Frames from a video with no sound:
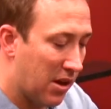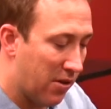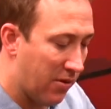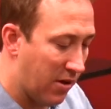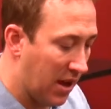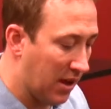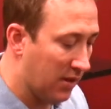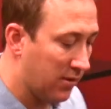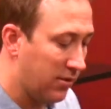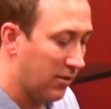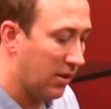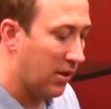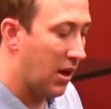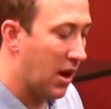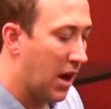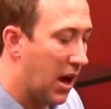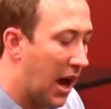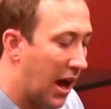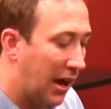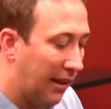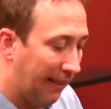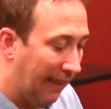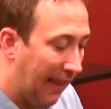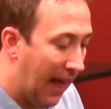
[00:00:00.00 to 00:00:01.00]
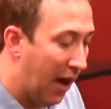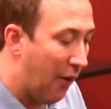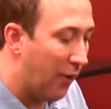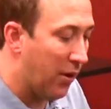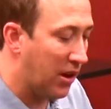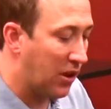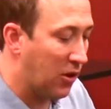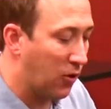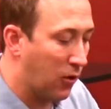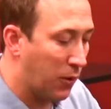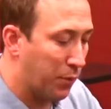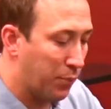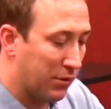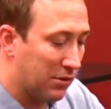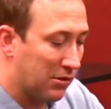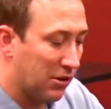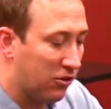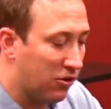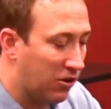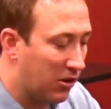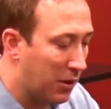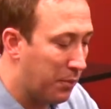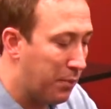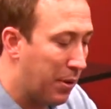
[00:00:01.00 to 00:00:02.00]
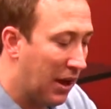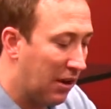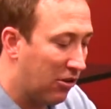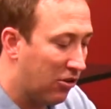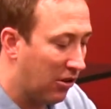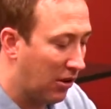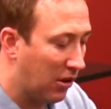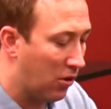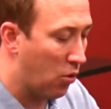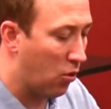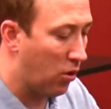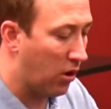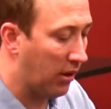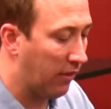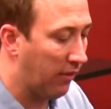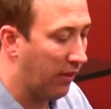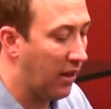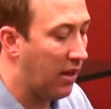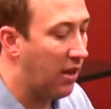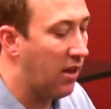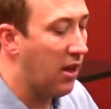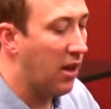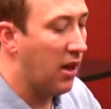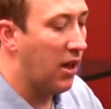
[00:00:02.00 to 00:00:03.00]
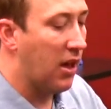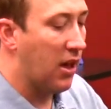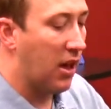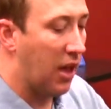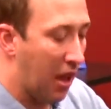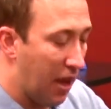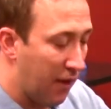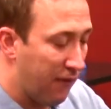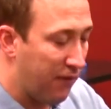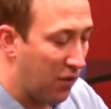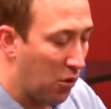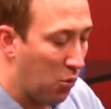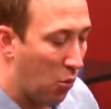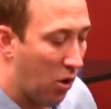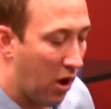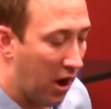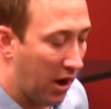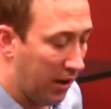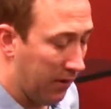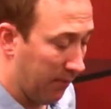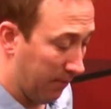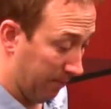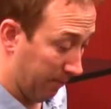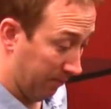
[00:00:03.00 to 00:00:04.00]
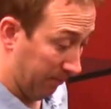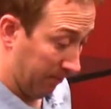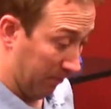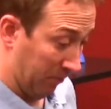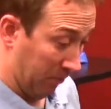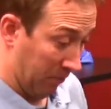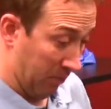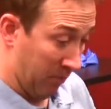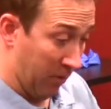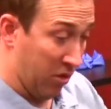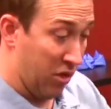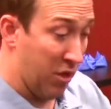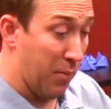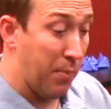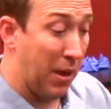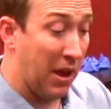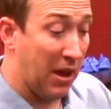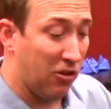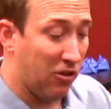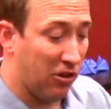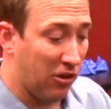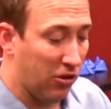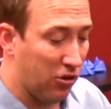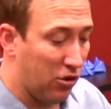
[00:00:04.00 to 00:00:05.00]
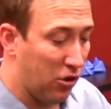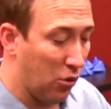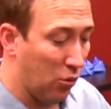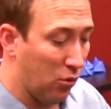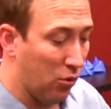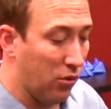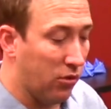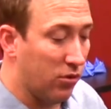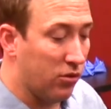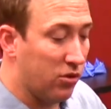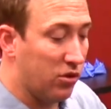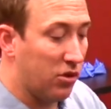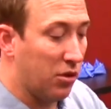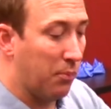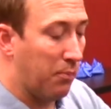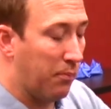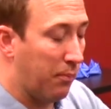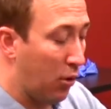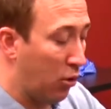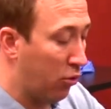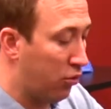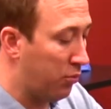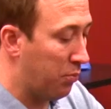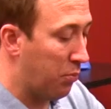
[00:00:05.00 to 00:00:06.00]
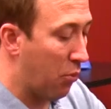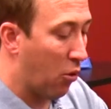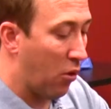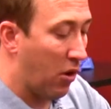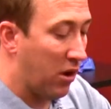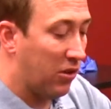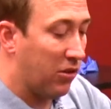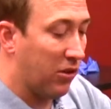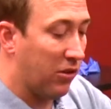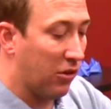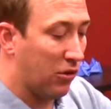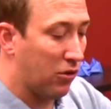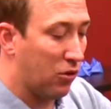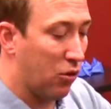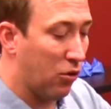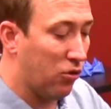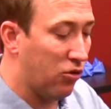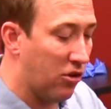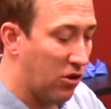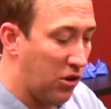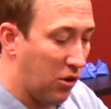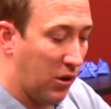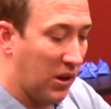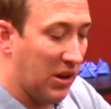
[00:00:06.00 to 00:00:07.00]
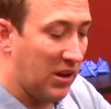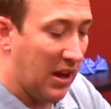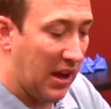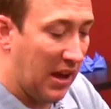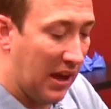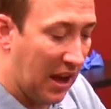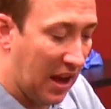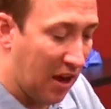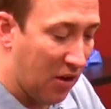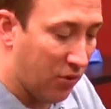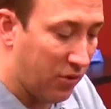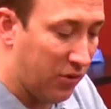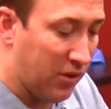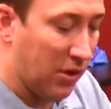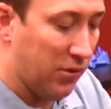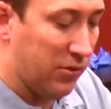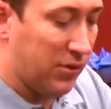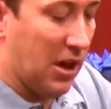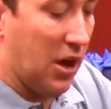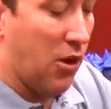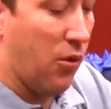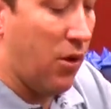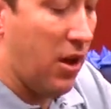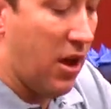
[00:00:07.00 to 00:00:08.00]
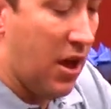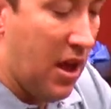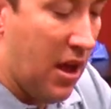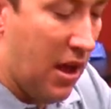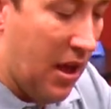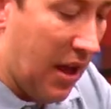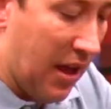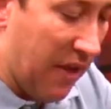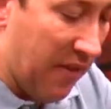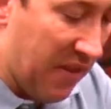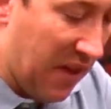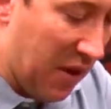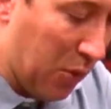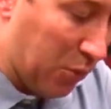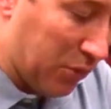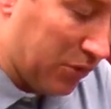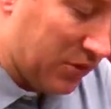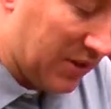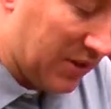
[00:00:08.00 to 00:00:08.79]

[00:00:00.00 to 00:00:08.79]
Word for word: areas allowing you to position the patient accordingly. If you wanted the patient to submerge more into this cushion, you could take air cells out and they will